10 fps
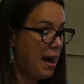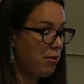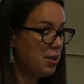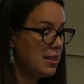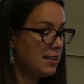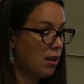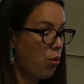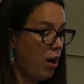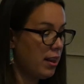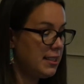Power is a
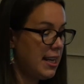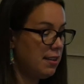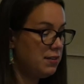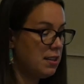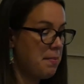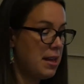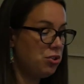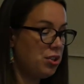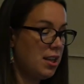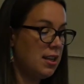qualitative
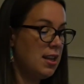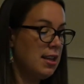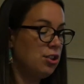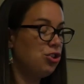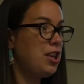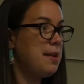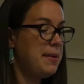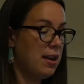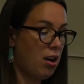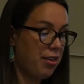dimension
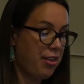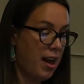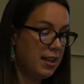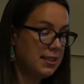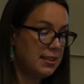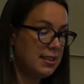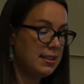shaping our thoughts,